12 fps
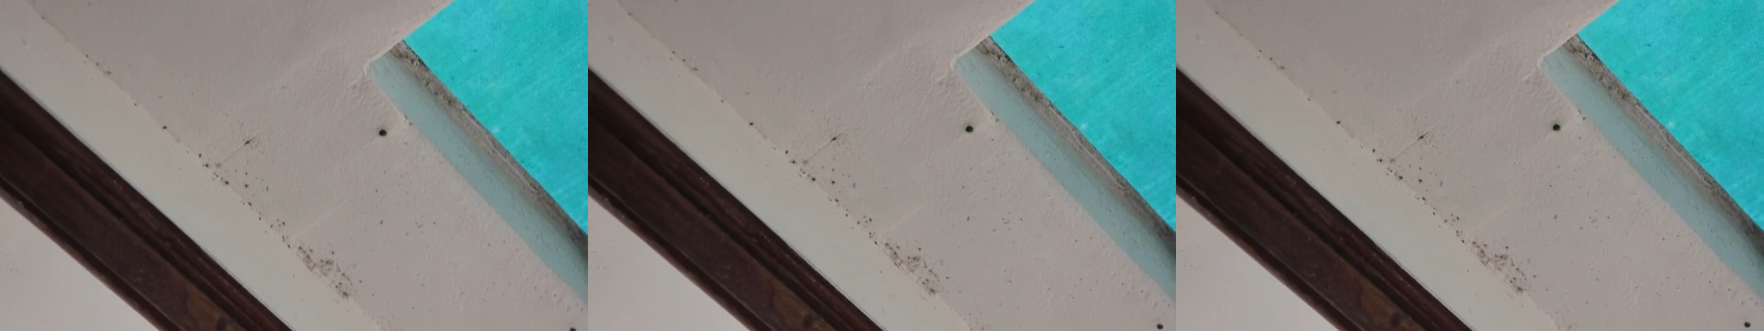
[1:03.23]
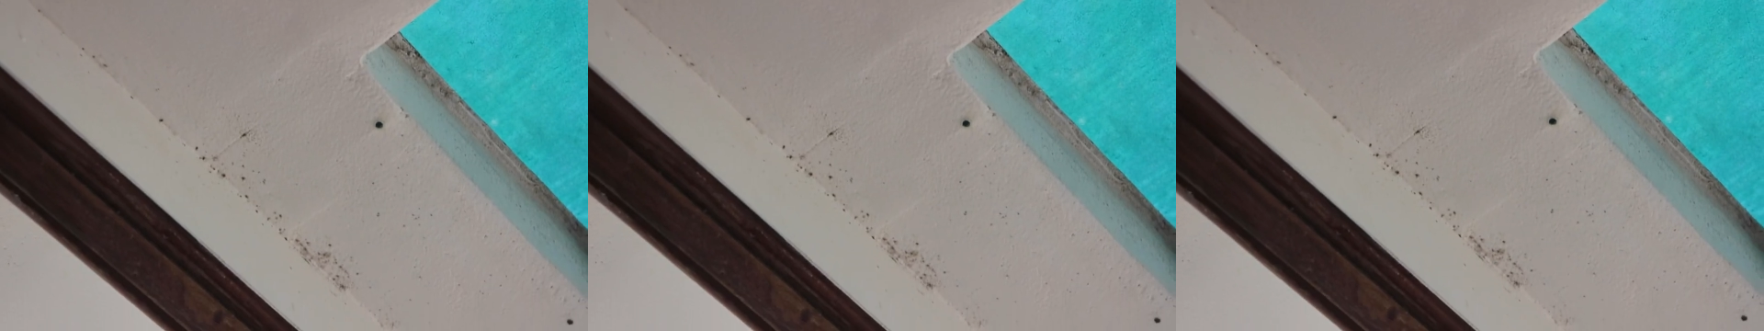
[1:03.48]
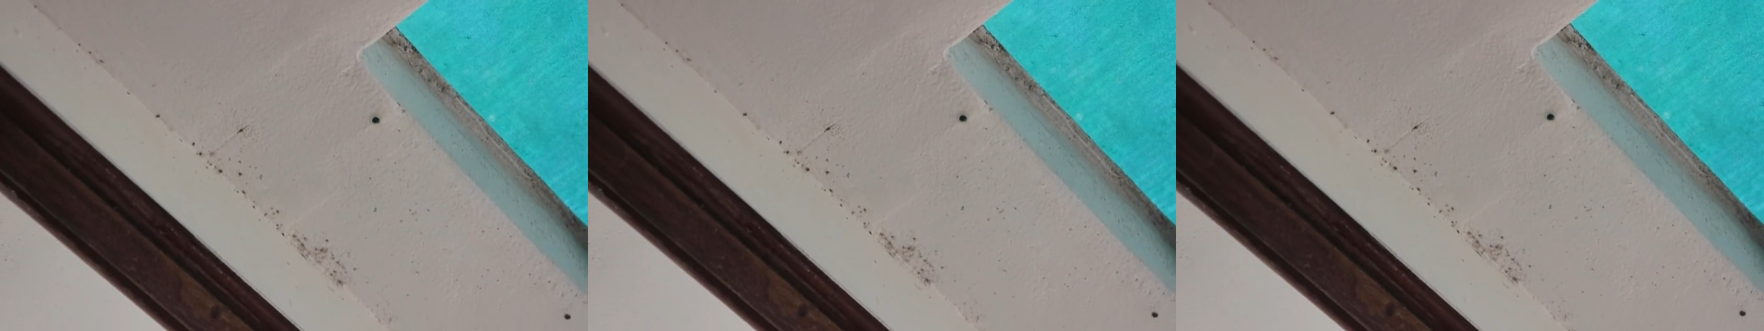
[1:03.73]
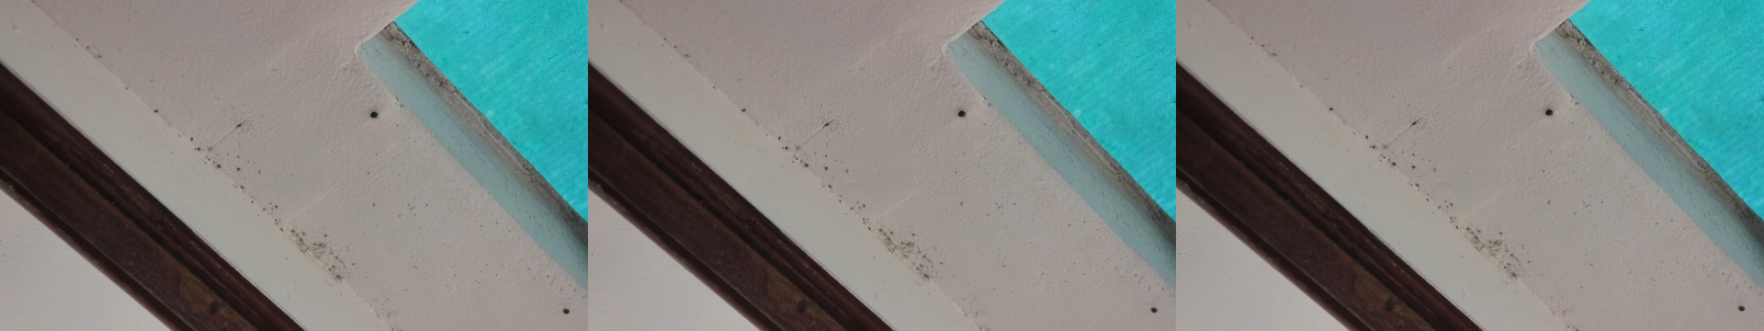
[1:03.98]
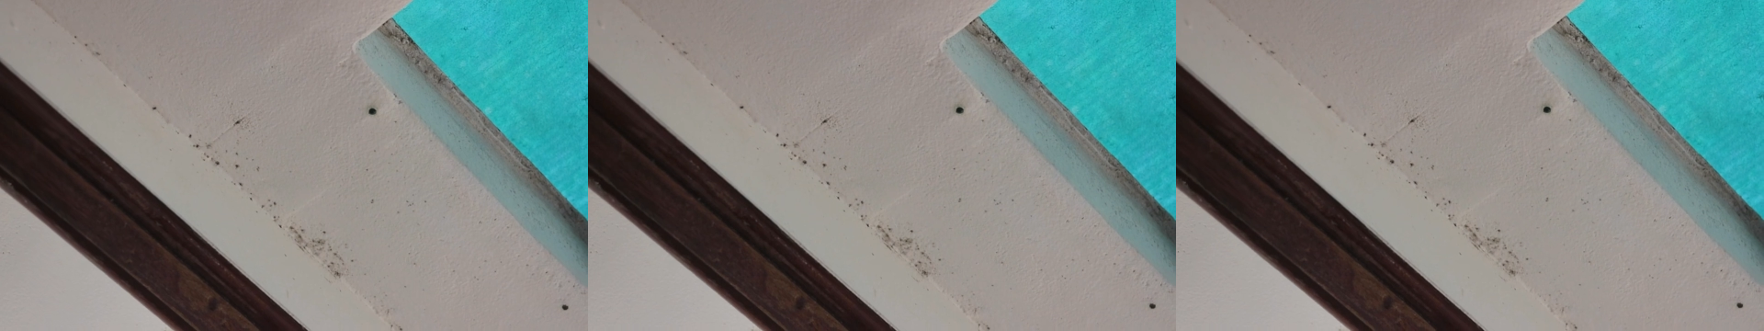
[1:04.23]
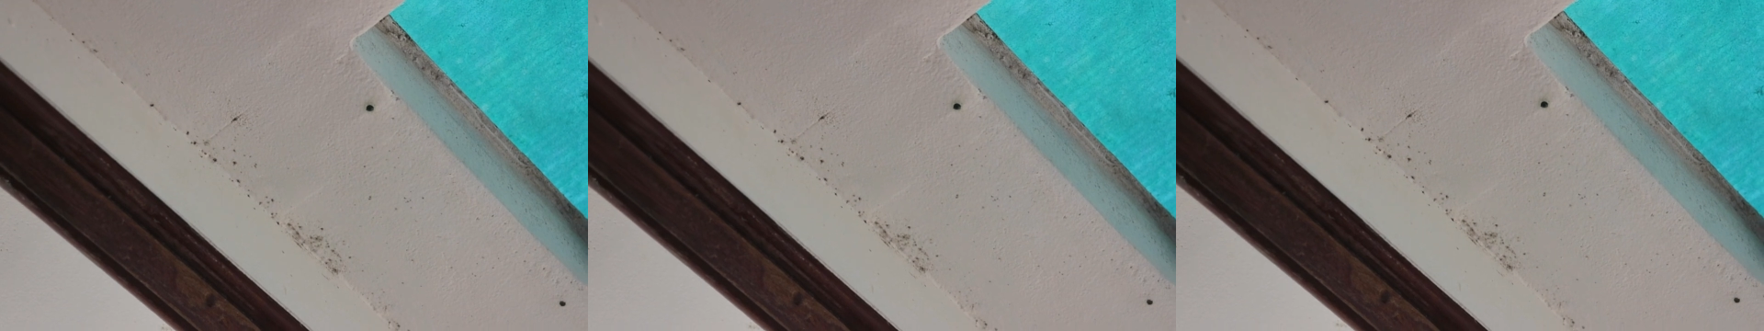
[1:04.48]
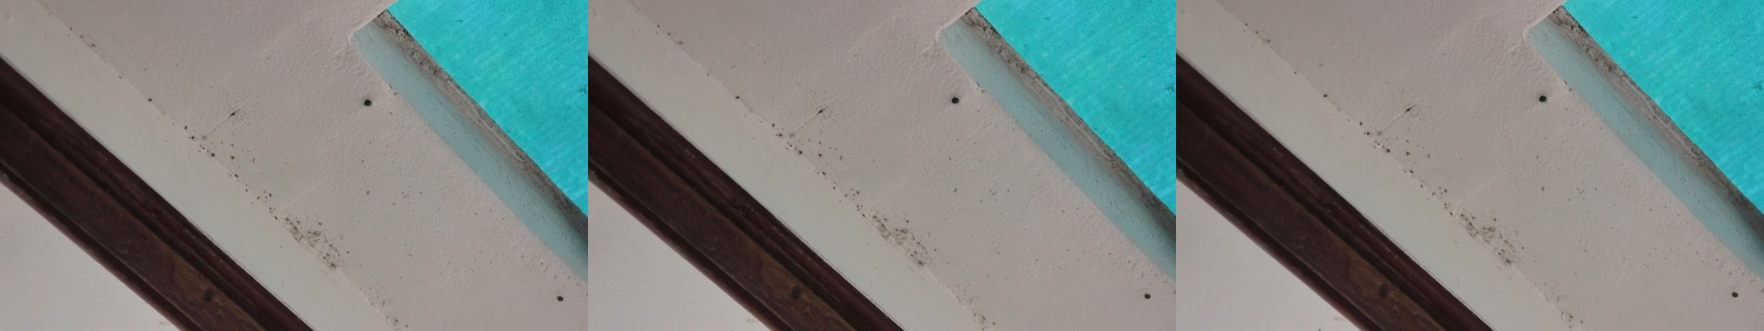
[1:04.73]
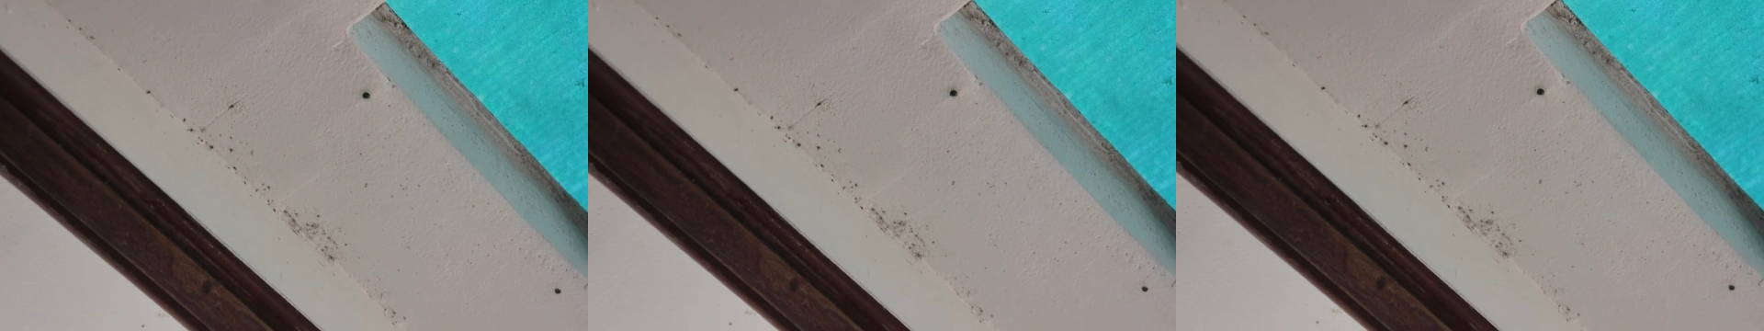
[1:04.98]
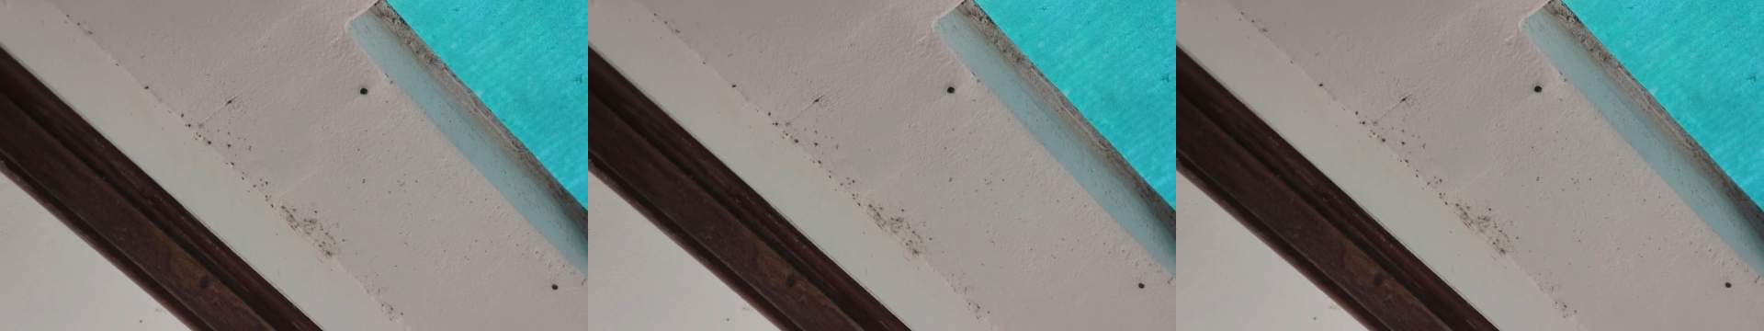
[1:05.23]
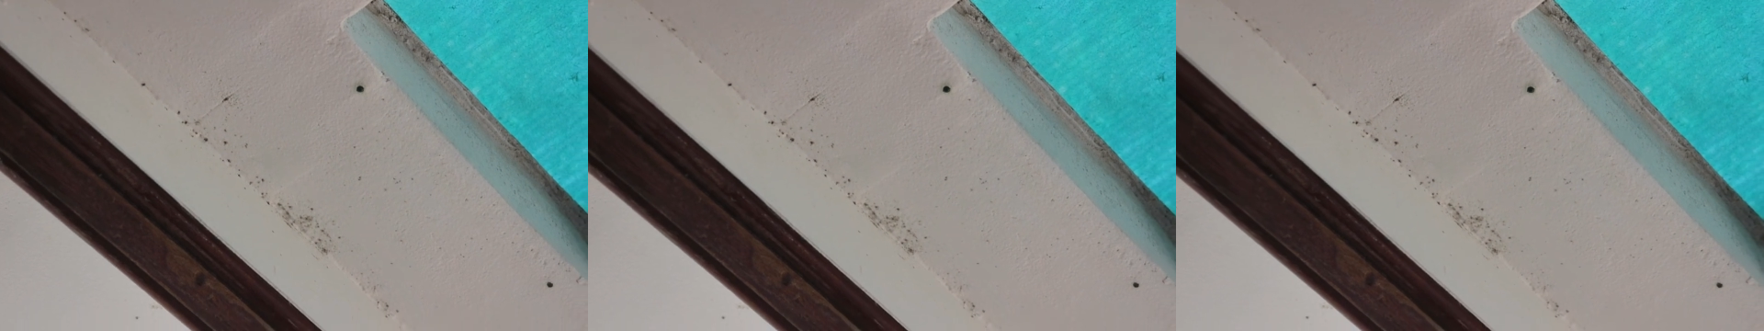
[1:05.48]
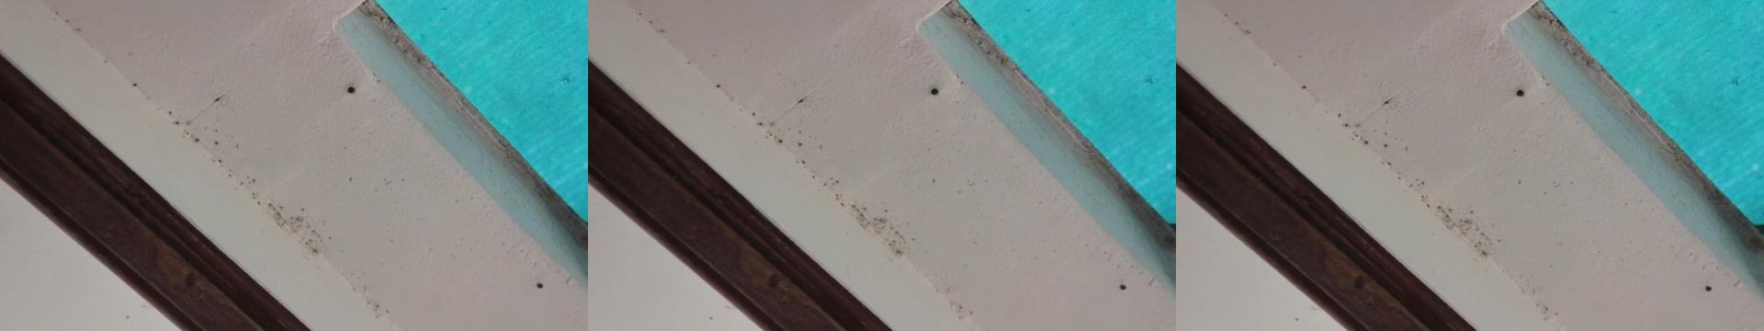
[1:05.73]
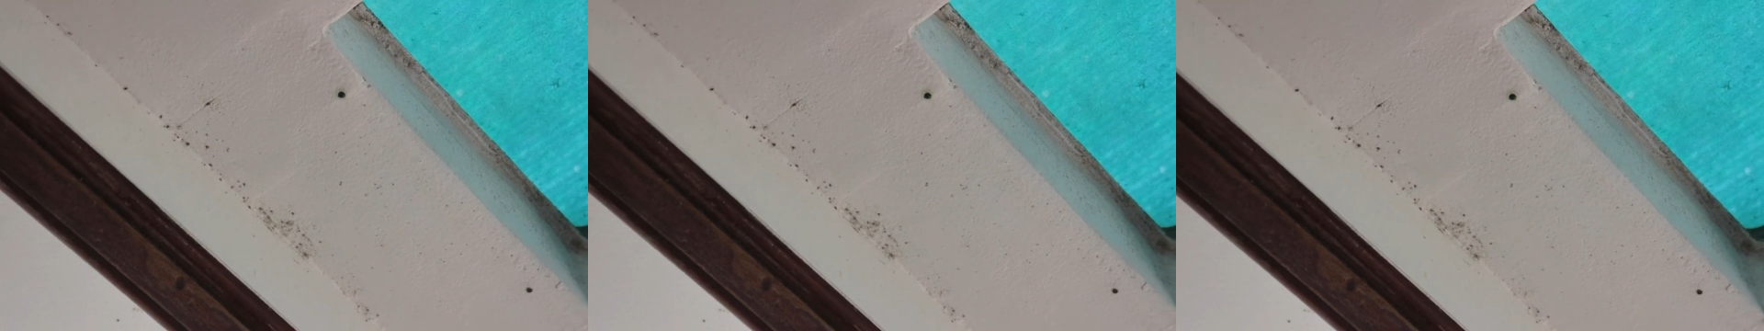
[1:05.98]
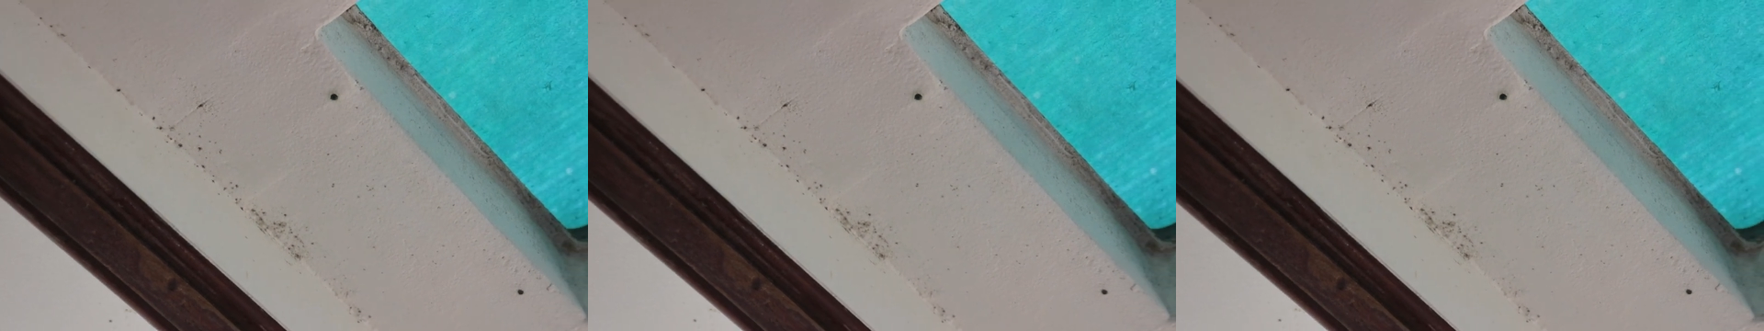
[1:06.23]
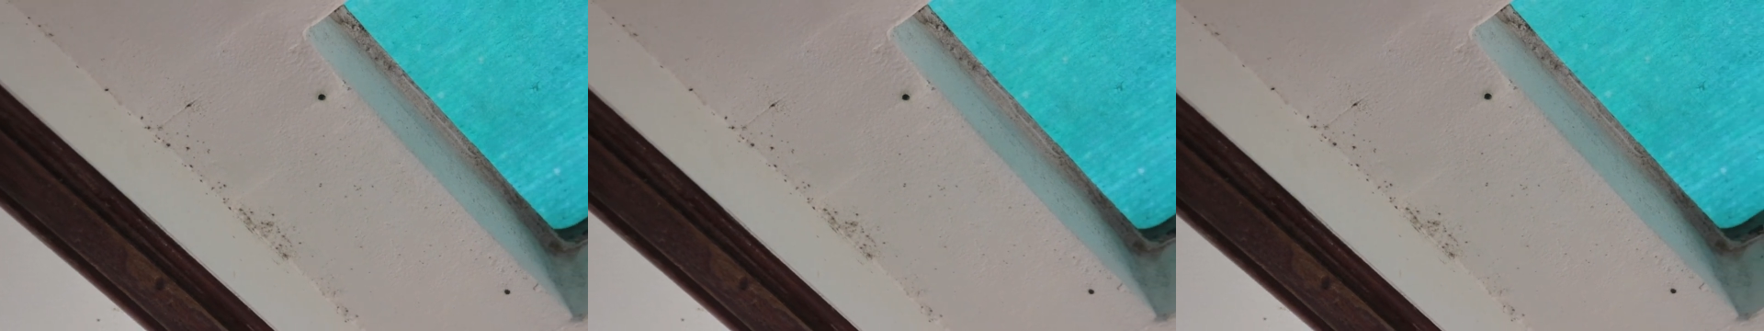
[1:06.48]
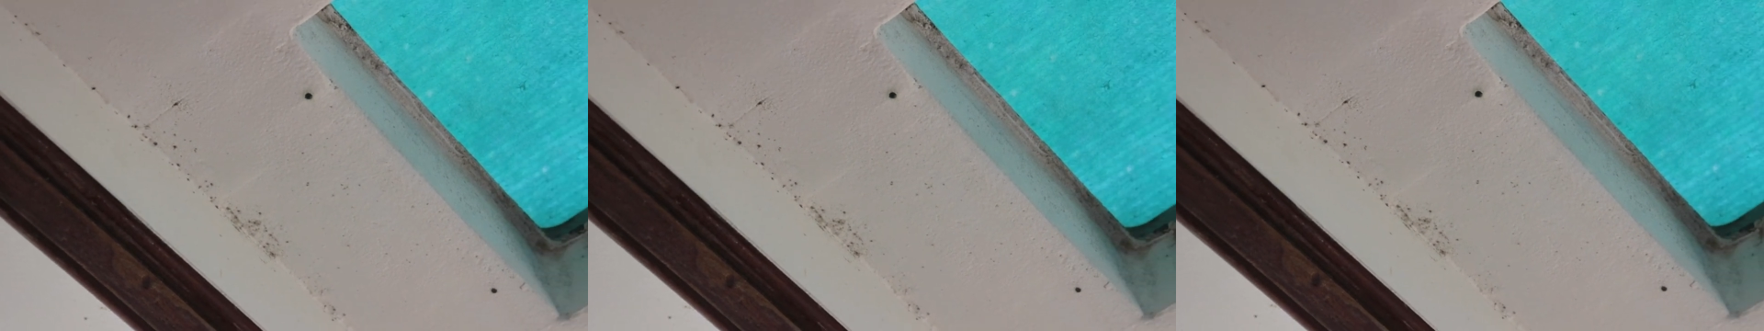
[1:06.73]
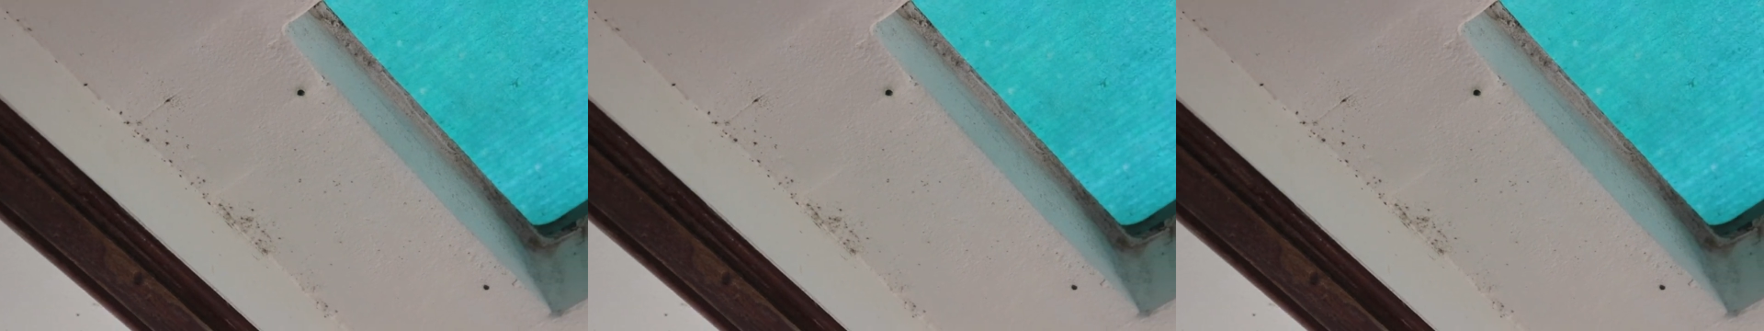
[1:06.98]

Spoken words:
No face is visible, so there are no lips to read.